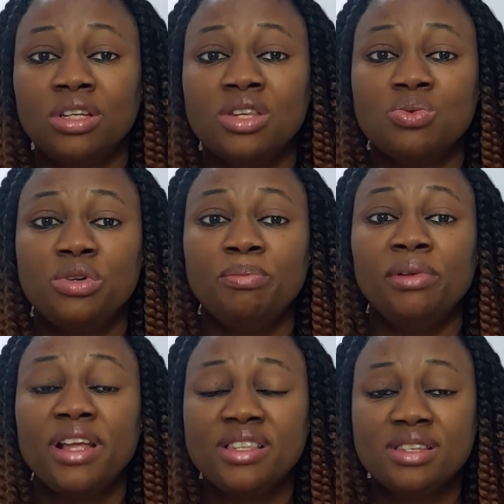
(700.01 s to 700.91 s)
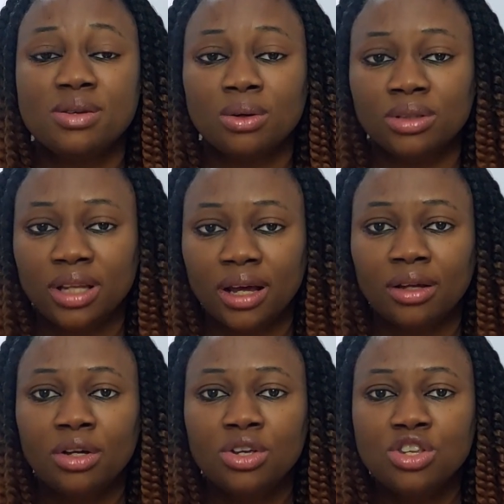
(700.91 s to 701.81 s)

Yes, we placed it under.